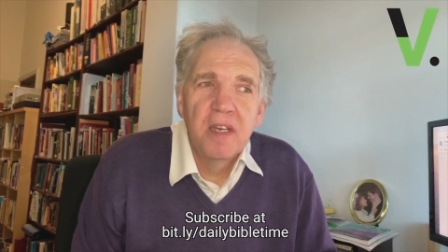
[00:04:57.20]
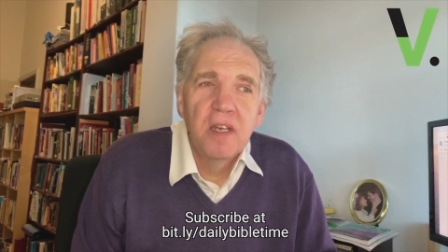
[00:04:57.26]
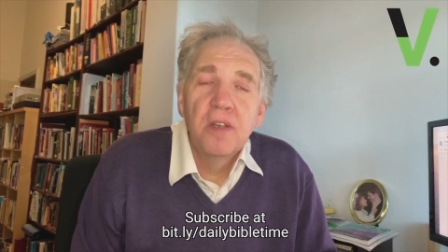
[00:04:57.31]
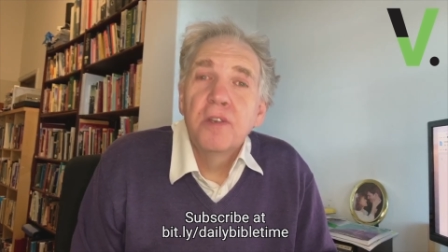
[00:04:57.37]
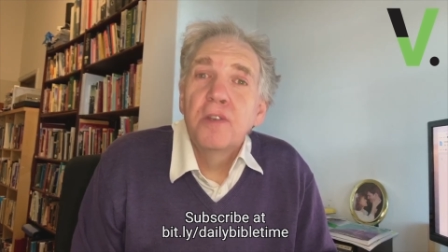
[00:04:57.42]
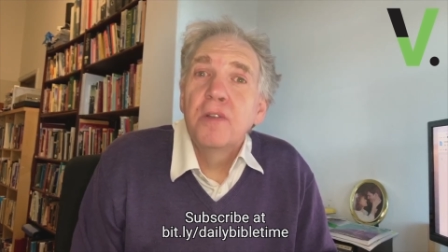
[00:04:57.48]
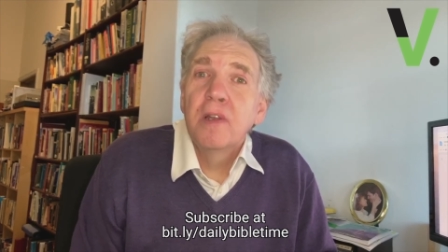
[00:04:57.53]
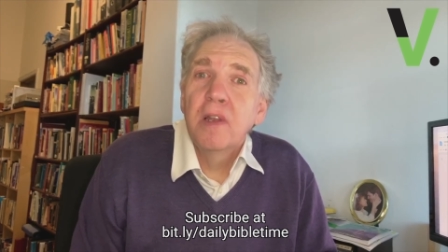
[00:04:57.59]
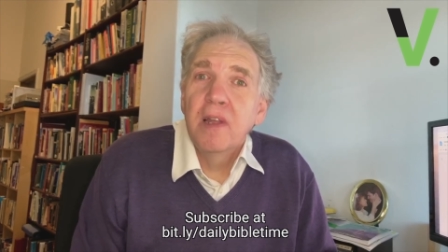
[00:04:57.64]

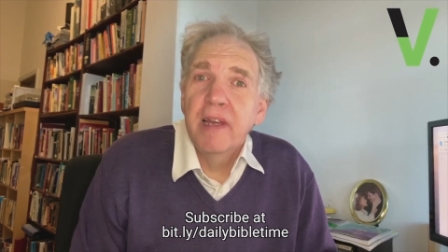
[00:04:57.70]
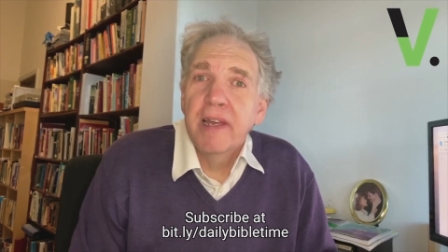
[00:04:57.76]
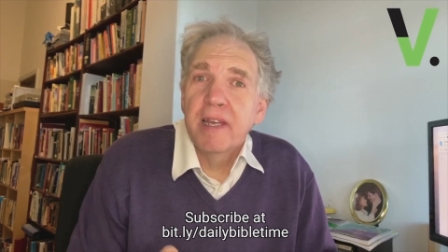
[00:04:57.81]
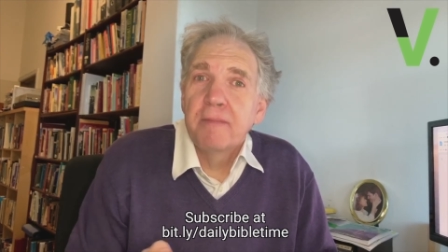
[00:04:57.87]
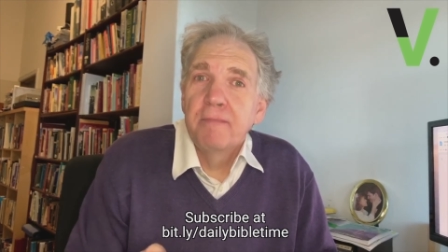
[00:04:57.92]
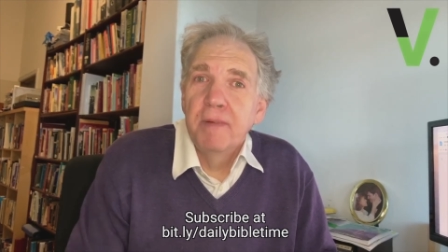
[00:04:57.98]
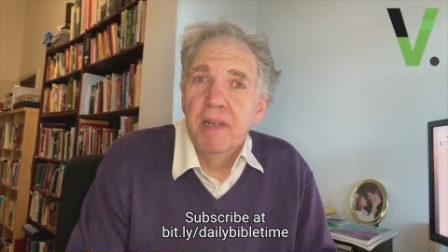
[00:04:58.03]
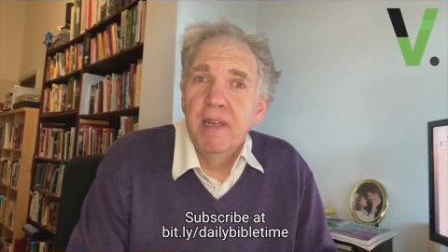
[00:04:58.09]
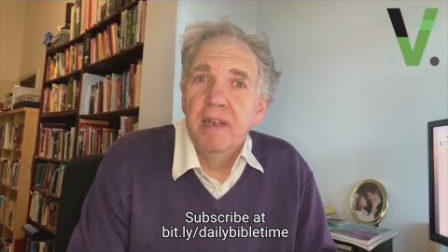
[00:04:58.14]
do
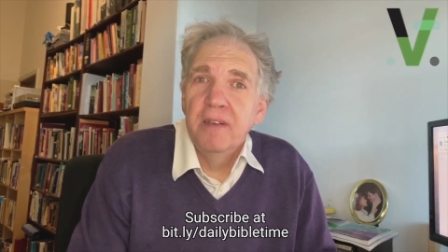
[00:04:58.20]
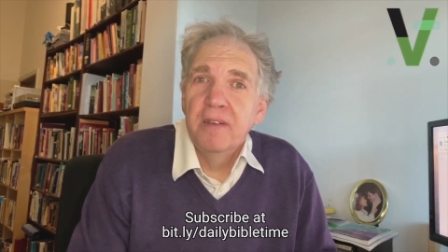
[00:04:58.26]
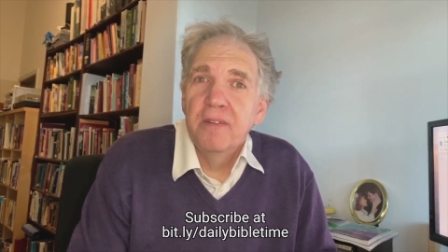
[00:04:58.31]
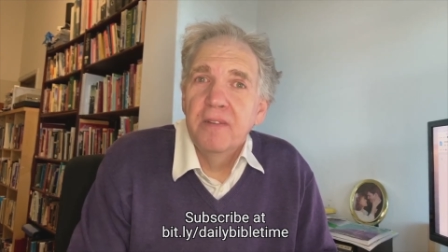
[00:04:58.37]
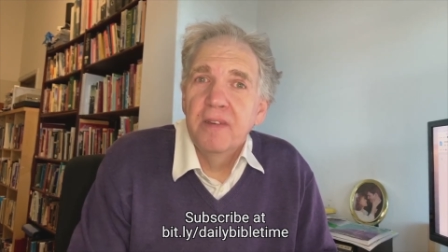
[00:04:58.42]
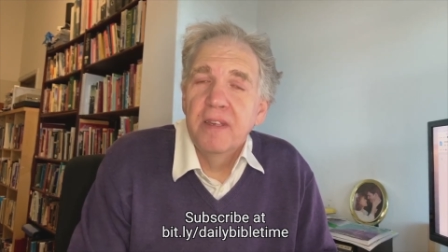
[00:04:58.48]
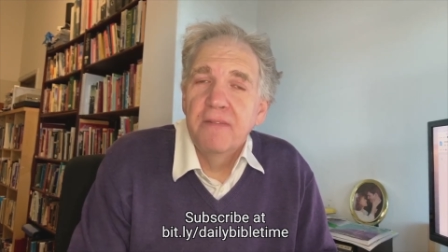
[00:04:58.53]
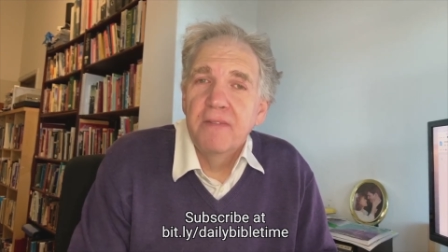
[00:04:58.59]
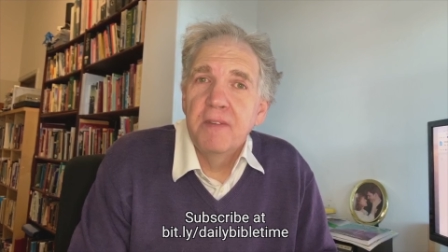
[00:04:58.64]
like
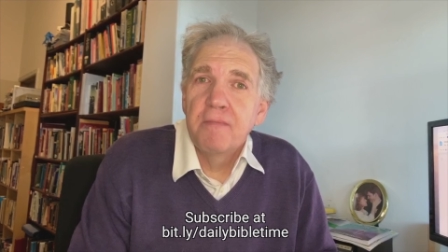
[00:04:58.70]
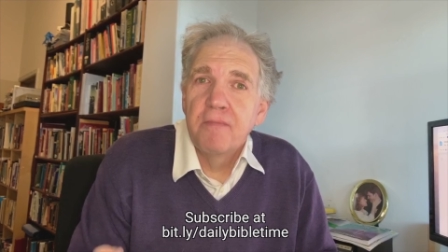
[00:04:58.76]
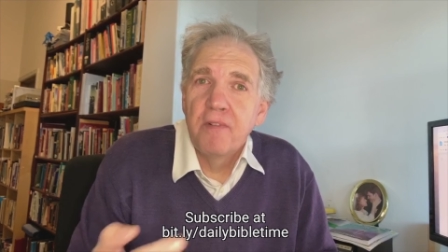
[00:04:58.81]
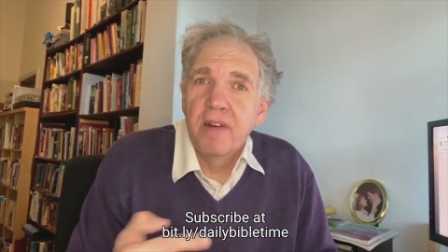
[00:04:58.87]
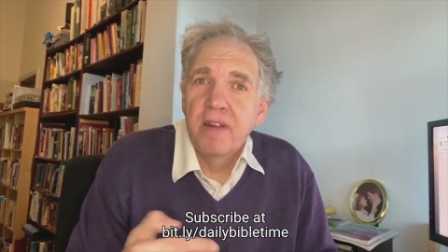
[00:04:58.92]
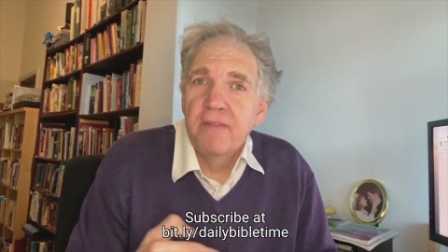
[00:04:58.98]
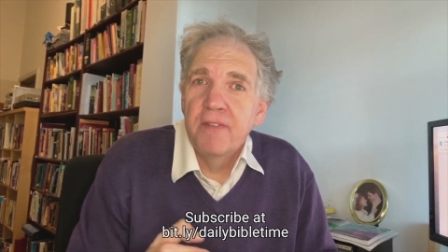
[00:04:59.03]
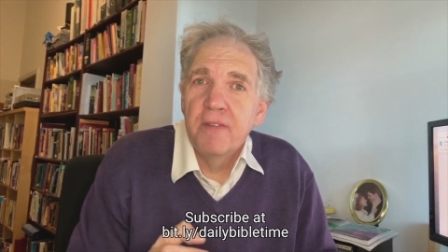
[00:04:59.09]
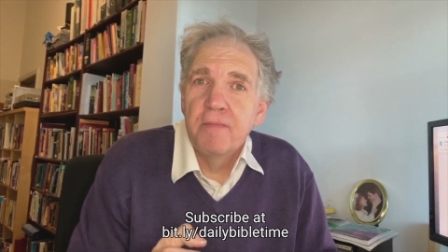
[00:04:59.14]
below if
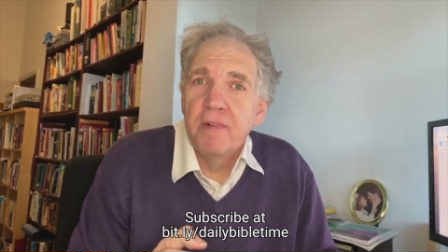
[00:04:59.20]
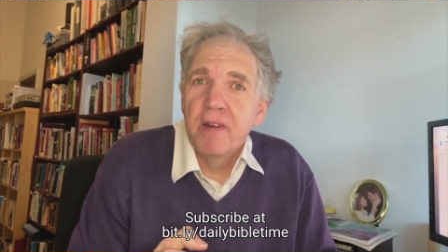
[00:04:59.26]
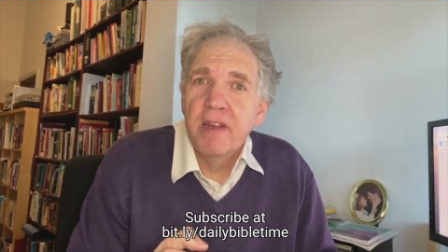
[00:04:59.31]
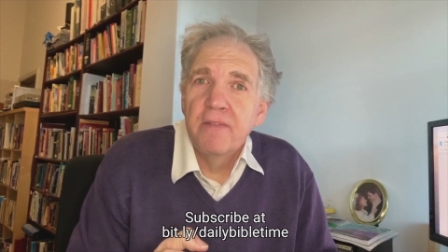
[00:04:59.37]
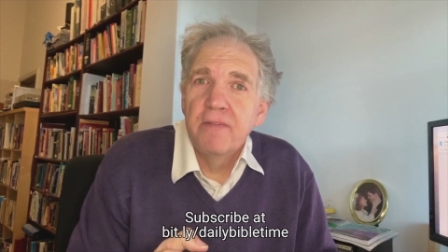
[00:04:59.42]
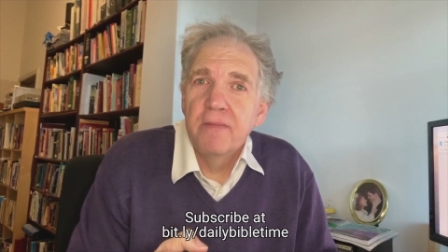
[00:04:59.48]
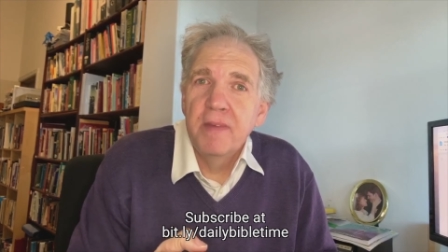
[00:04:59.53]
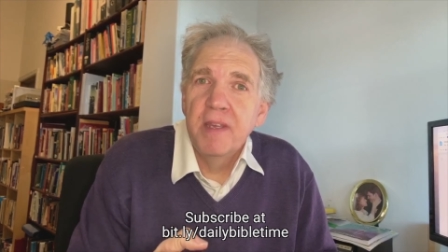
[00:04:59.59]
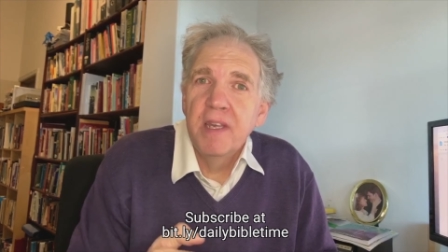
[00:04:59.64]
you
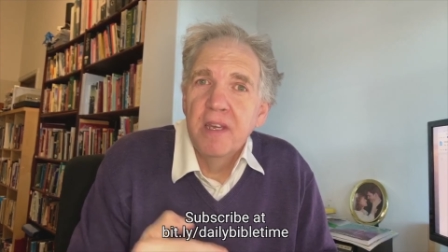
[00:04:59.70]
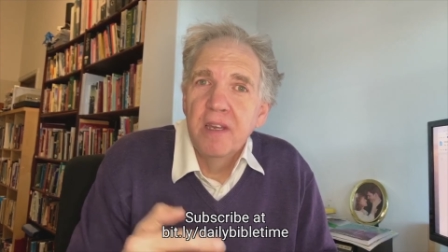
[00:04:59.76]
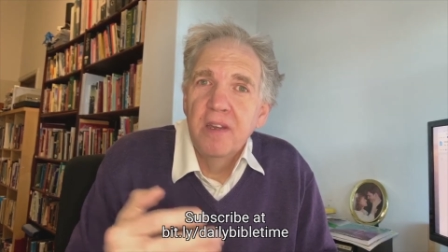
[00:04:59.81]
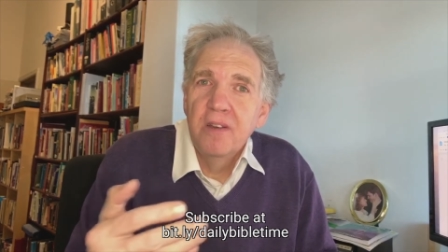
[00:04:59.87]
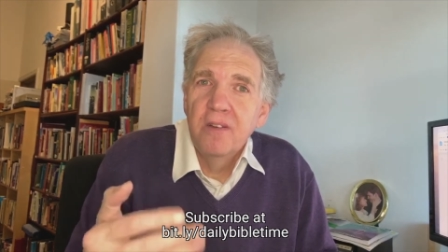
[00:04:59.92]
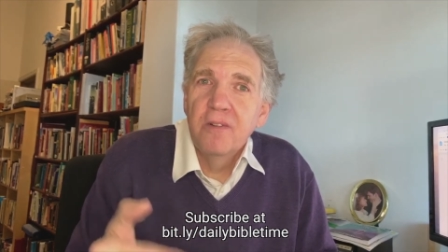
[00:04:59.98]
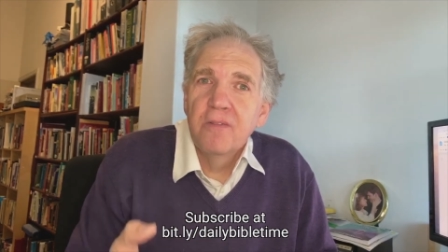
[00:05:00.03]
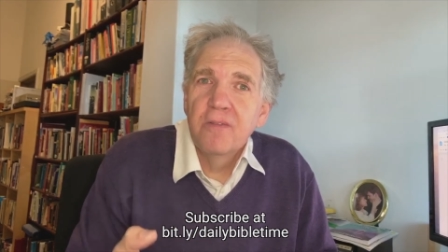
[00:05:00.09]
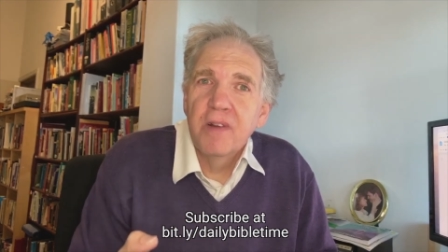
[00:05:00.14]
prayed with me,
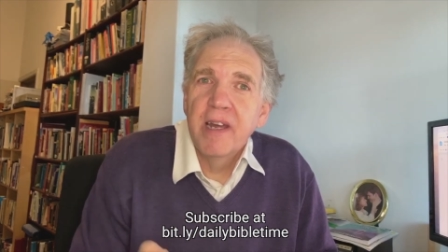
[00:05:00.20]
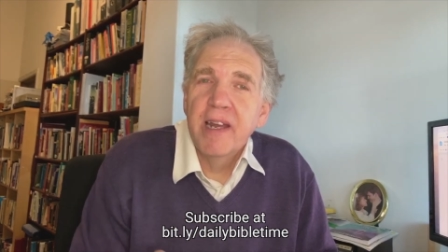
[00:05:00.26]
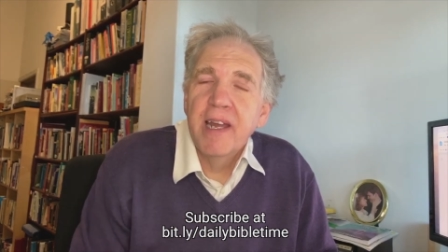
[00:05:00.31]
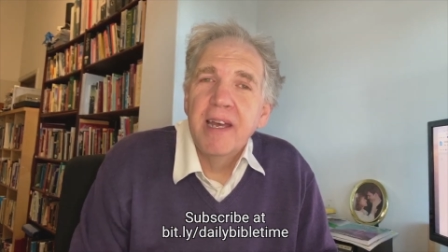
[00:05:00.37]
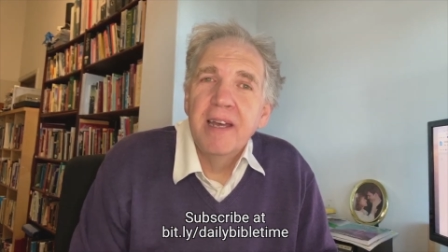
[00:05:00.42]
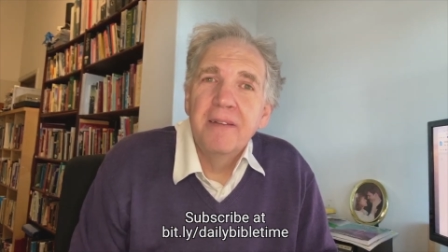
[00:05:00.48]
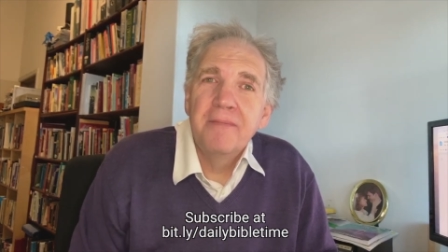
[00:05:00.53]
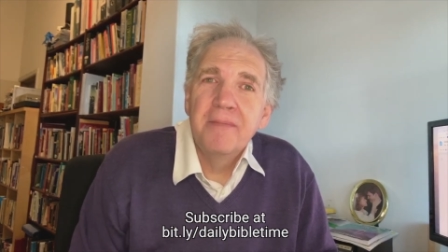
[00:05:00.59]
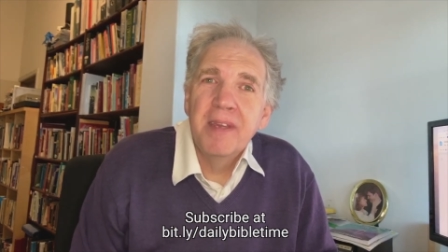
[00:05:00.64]
or
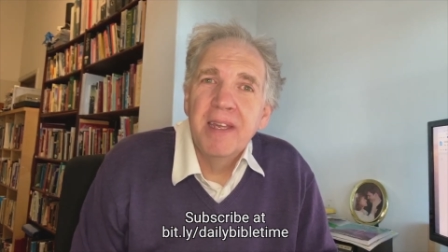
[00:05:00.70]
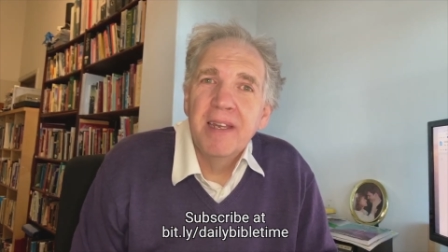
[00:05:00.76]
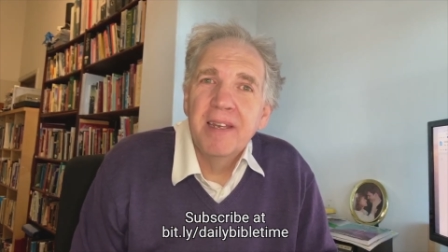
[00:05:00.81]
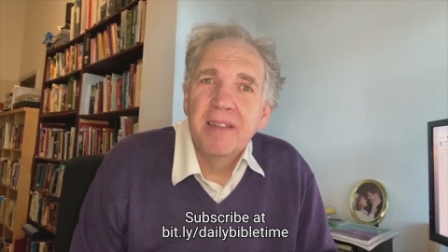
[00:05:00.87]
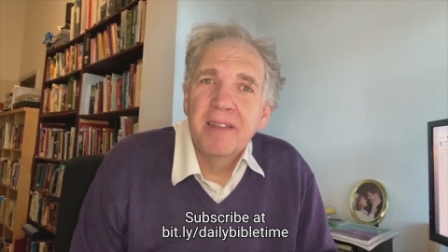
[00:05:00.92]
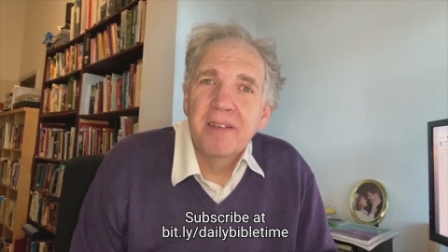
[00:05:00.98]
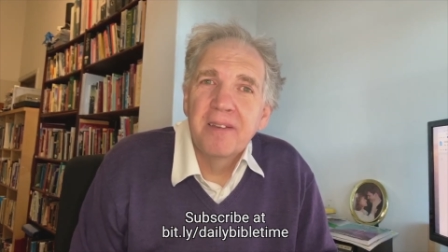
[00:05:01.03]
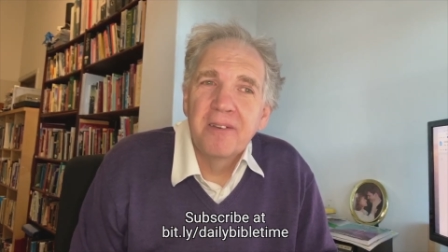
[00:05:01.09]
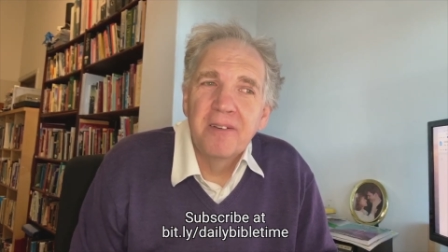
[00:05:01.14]
write Amen
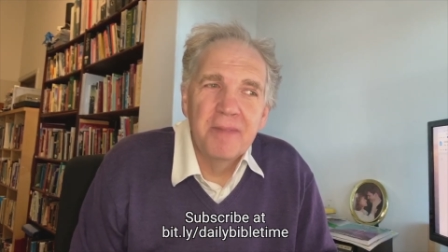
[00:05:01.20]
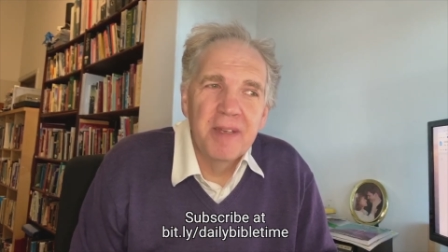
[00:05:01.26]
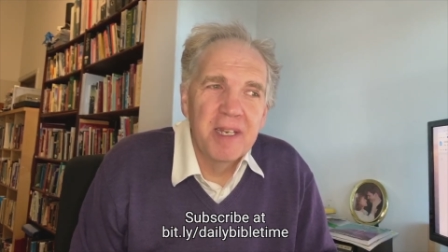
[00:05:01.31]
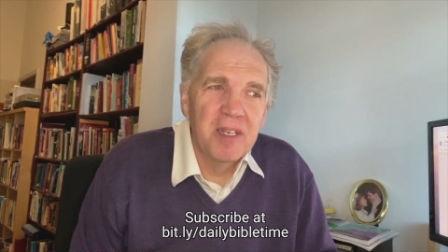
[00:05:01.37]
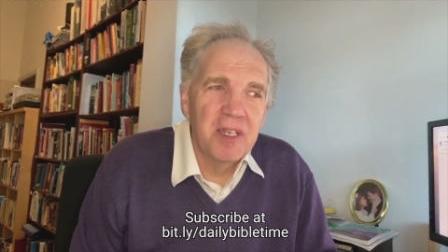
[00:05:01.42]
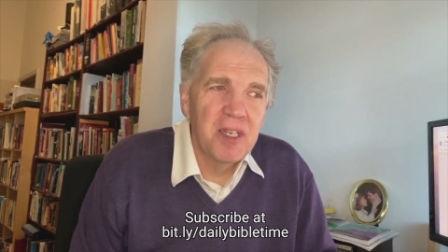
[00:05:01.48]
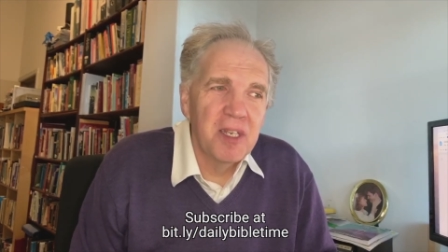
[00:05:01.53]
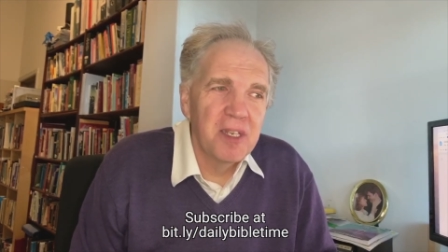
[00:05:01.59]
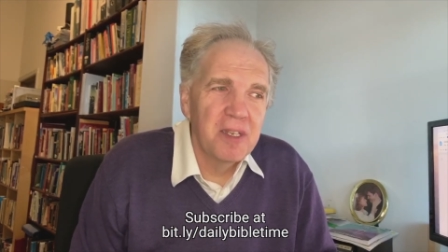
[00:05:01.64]
in the
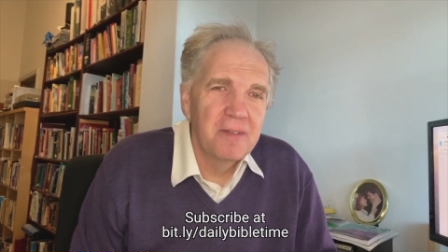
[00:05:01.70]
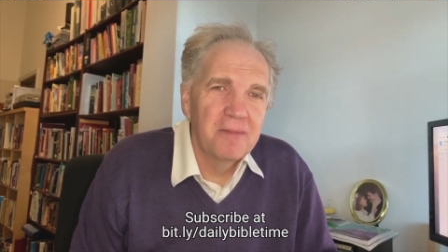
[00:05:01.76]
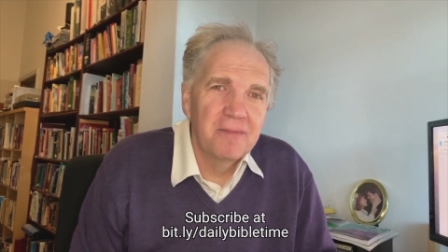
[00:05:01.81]
comments.